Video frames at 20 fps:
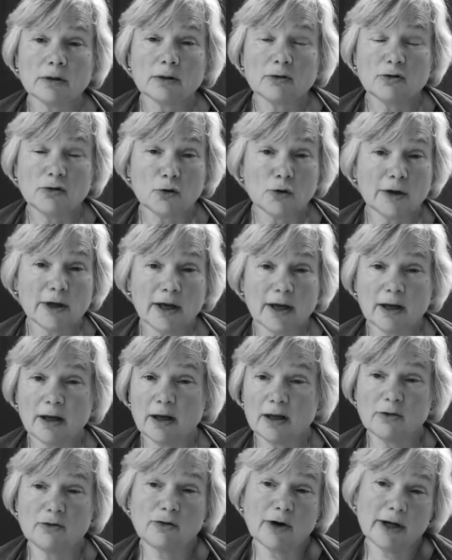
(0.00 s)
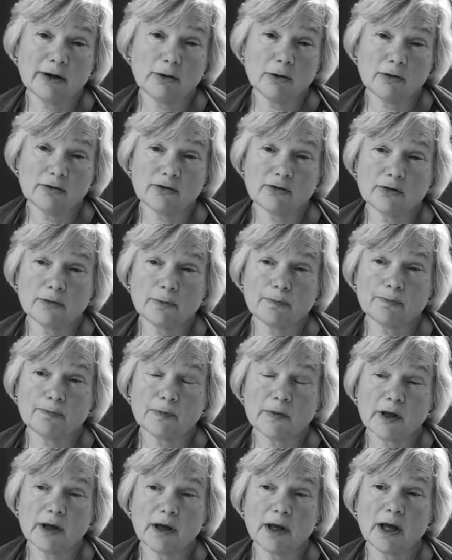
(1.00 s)
took it and ran off,
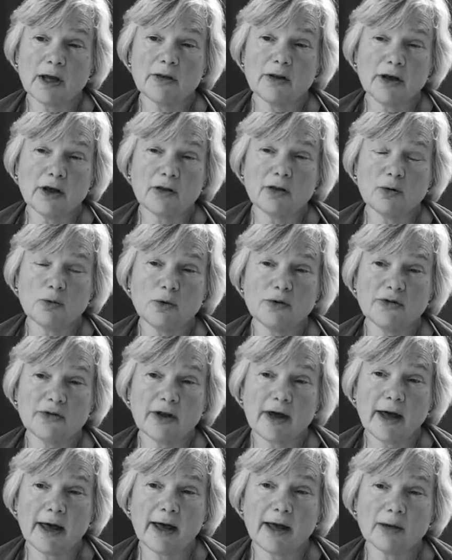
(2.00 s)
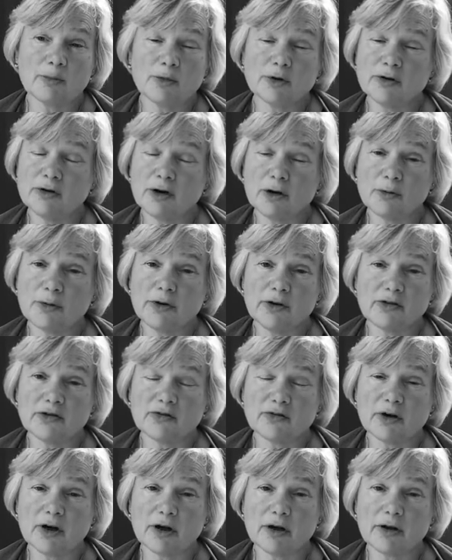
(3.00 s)
and the other was there, but not with his
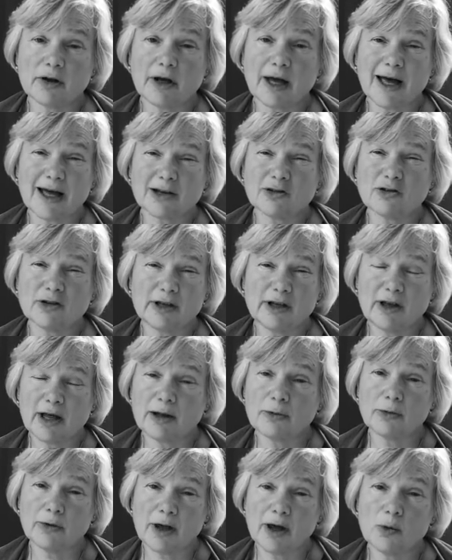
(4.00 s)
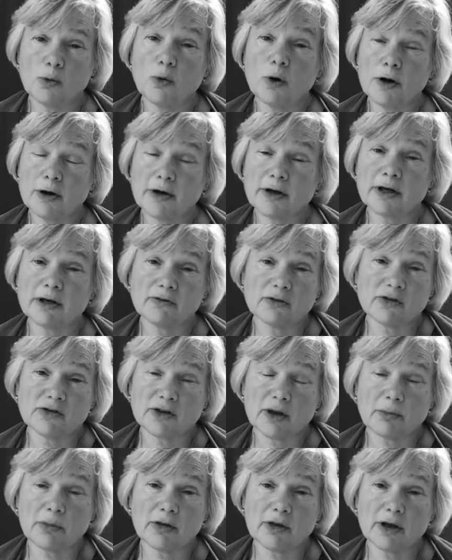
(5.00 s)
father, actually out there working for
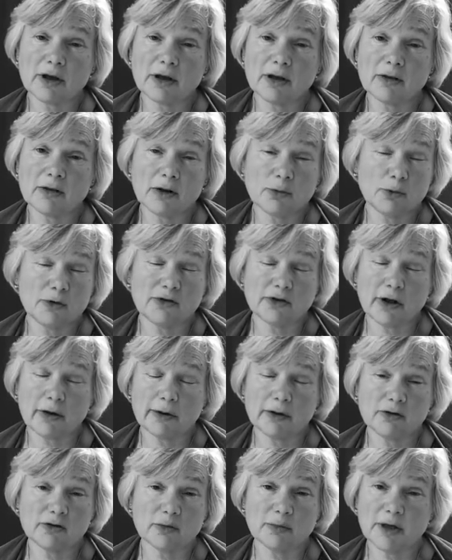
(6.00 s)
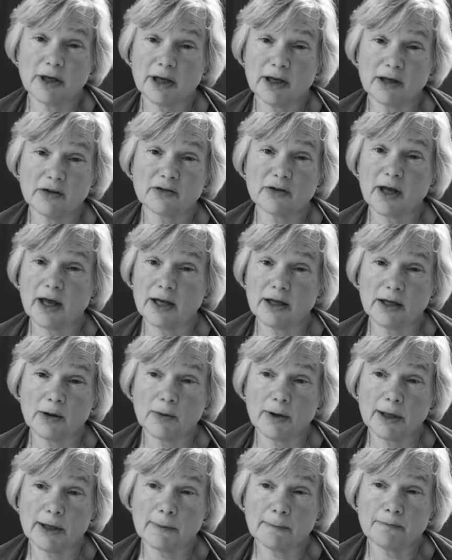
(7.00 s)
something that was going to be his
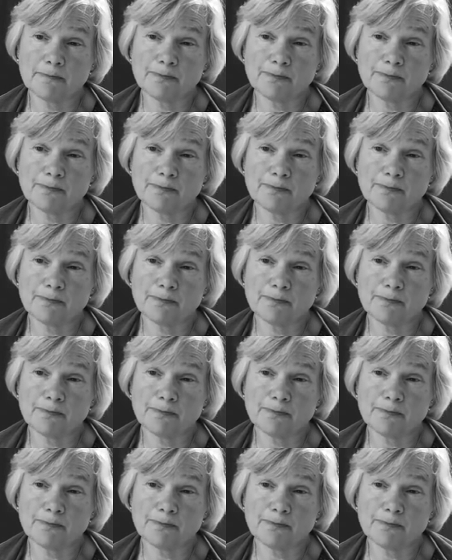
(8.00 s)
anyway.